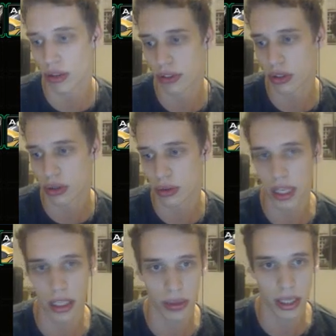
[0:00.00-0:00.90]
first 2
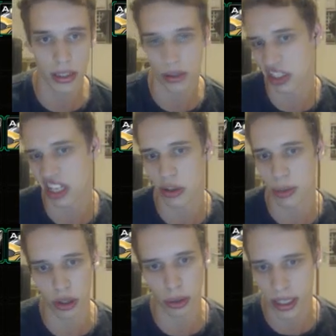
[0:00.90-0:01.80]
gateways. So send your
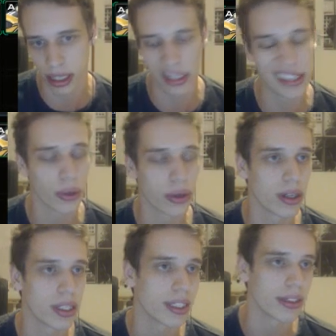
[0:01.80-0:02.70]
probes there a little
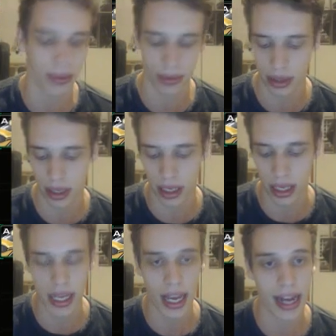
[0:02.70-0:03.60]
earlier.
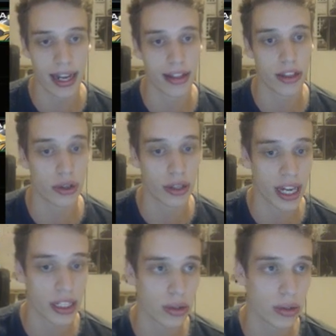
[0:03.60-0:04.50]
And then your
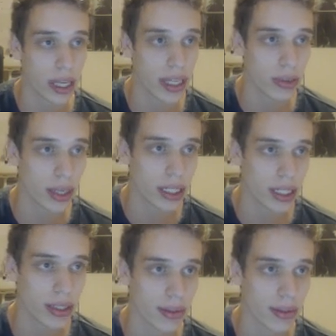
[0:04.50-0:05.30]
next 2 gateways